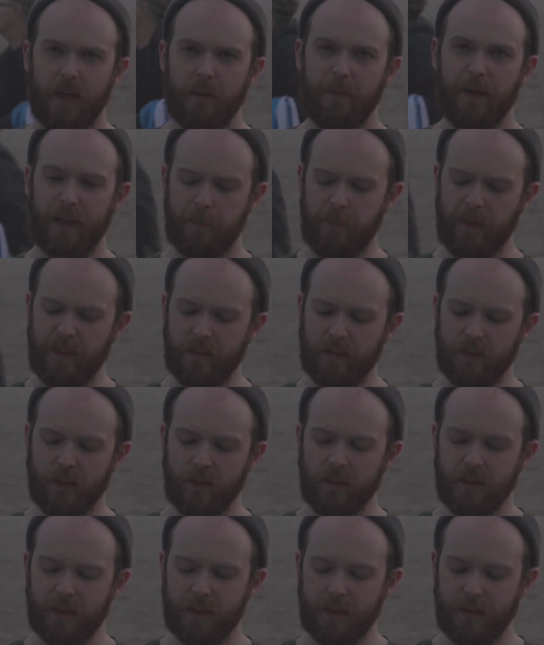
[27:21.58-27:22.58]
made me
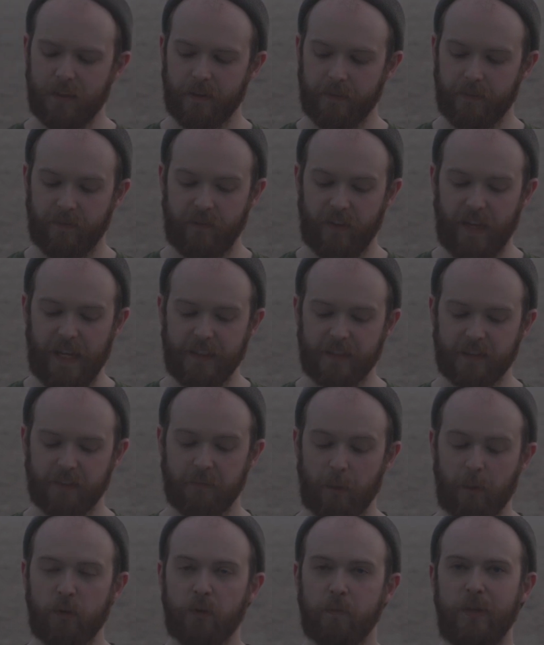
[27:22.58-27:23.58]
look in the face
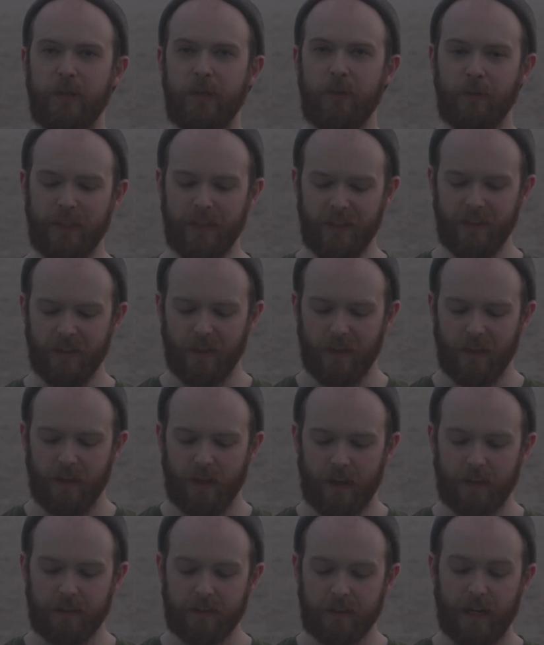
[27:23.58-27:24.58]
of both beauty
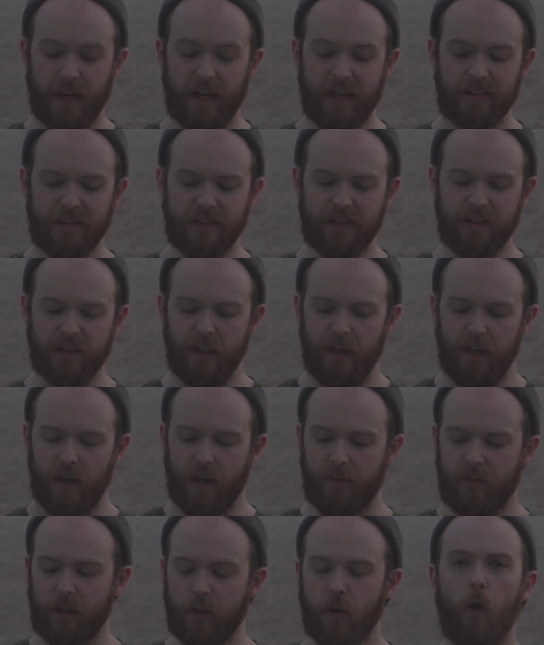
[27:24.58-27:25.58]
and terror
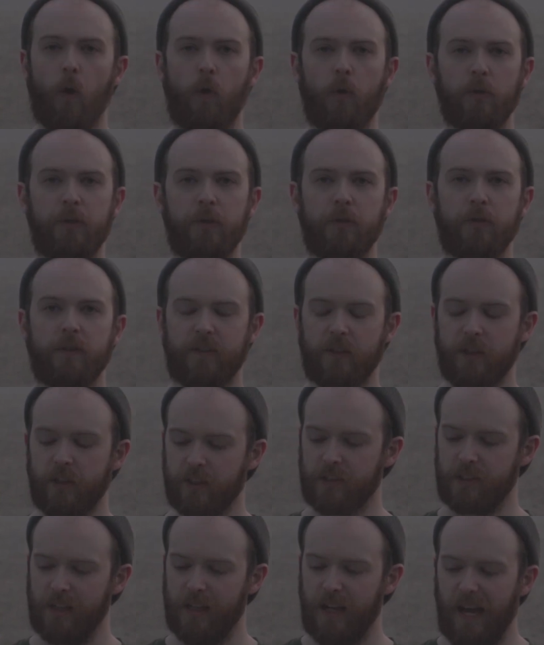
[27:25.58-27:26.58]
of the whole
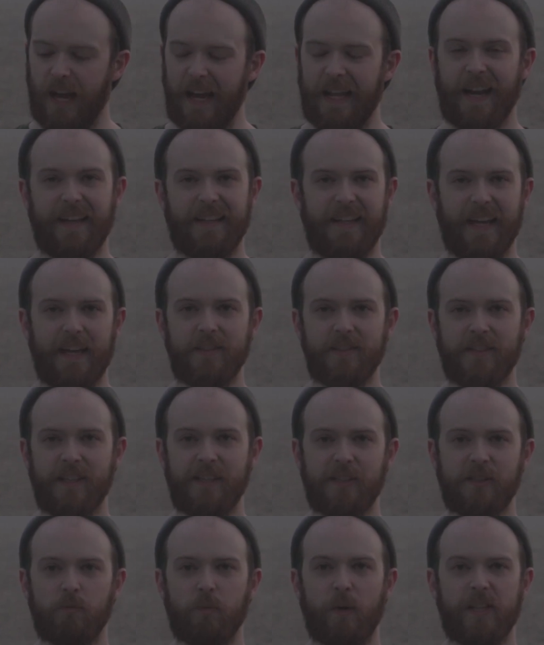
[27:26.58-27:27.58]
universe, and I guess
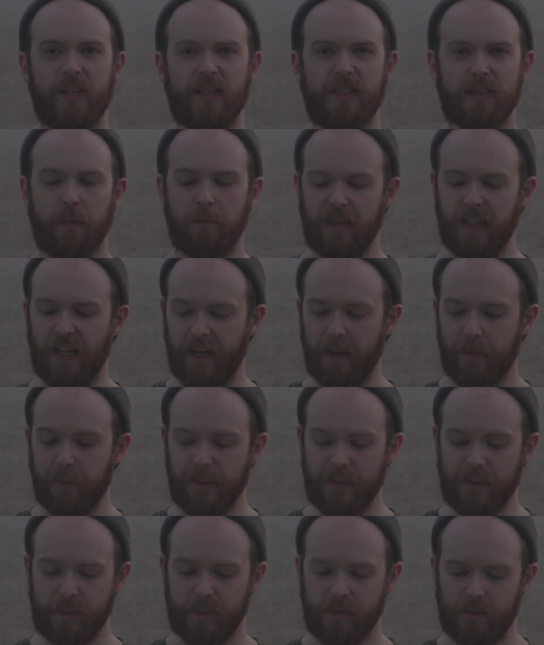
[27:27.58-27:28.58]
this is what the sublime
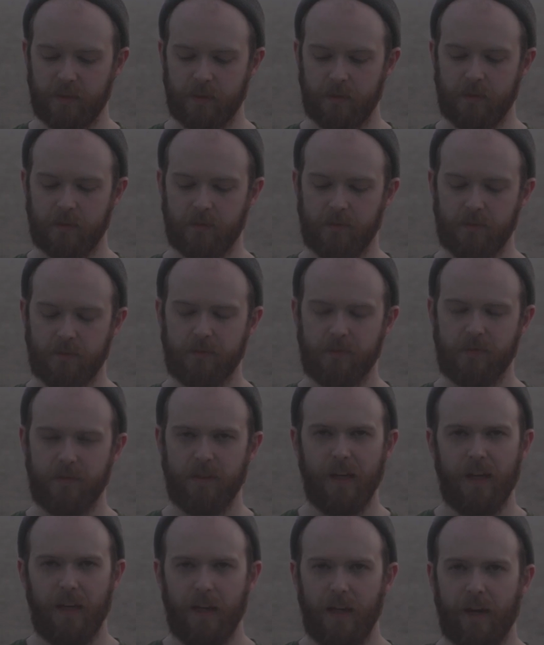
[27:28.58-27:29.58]
is.
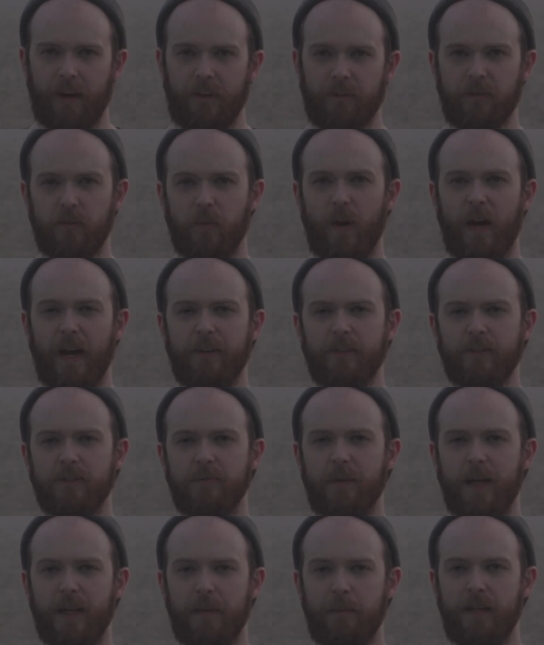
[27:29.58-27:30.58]
Outer Wilds
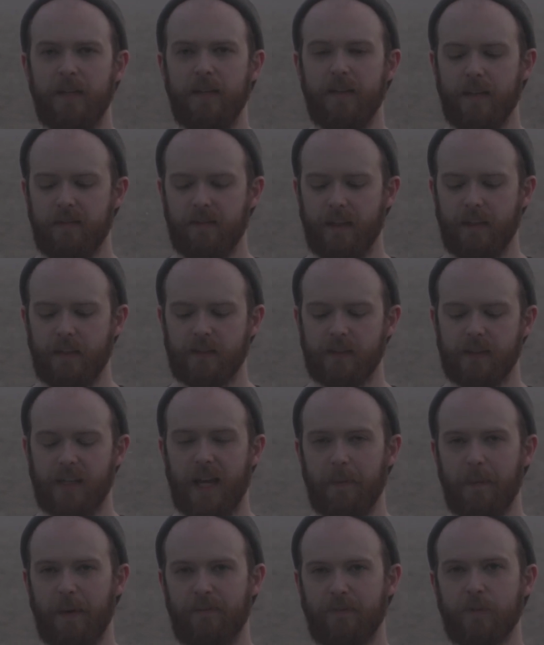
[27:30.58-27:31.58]
might be the greatest
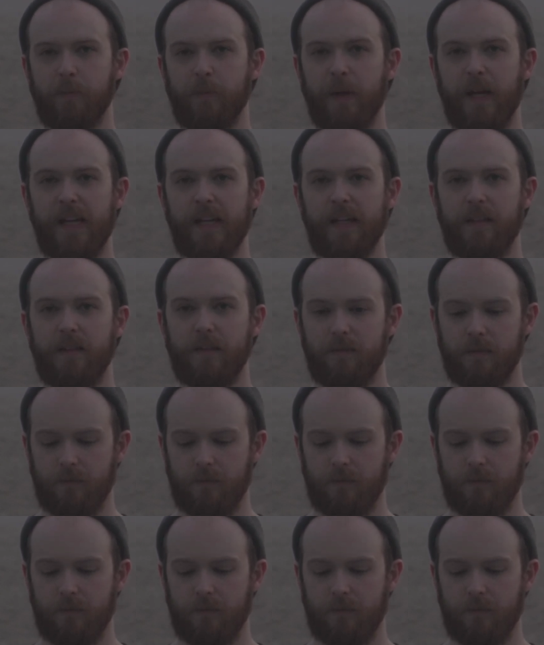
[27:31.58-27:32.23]
game ever made.